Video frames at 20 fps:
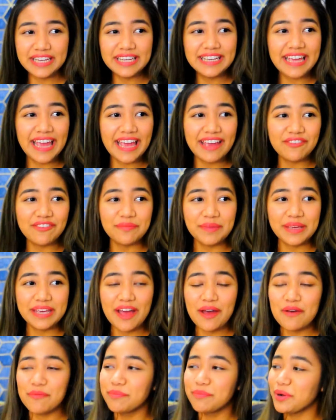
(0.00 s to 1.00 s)
gave me
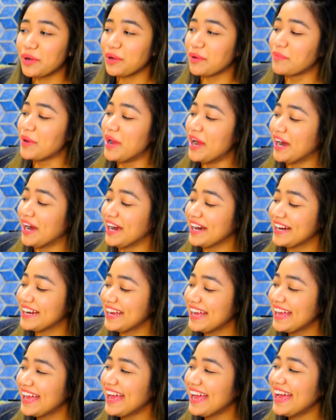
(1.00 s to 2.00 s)
a bookmark,
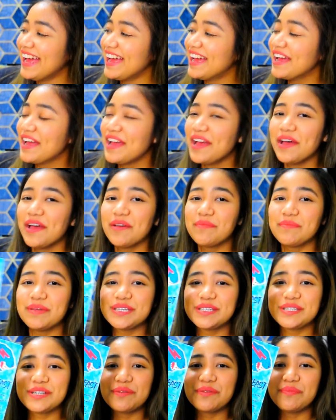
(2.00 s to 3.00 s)

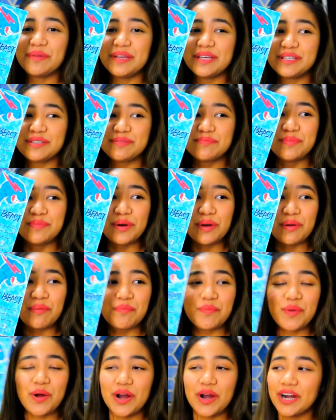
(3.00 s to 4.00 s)
Mr. Beast
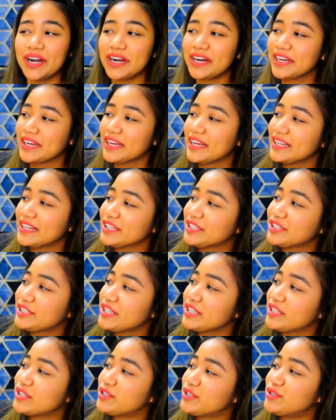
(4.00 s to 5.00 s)
bookmark.
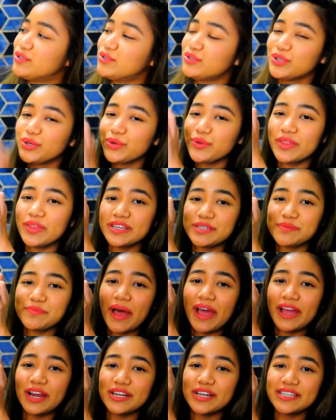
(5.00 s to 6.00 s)
She drew this
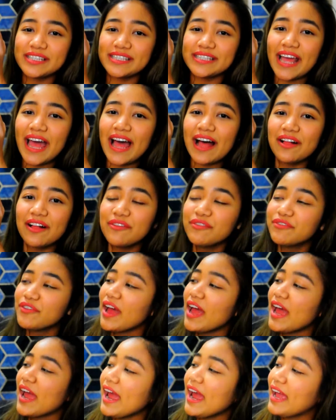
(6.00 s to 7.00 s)
by herself.
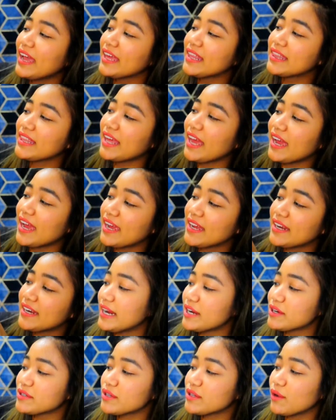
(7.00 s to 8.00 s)
And then
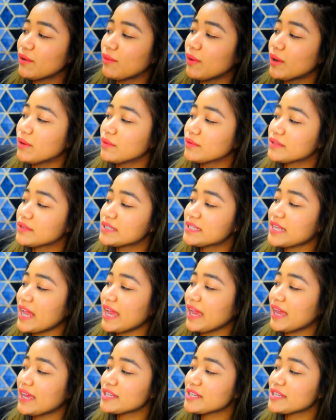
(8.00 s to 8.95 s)
here's a quote saying,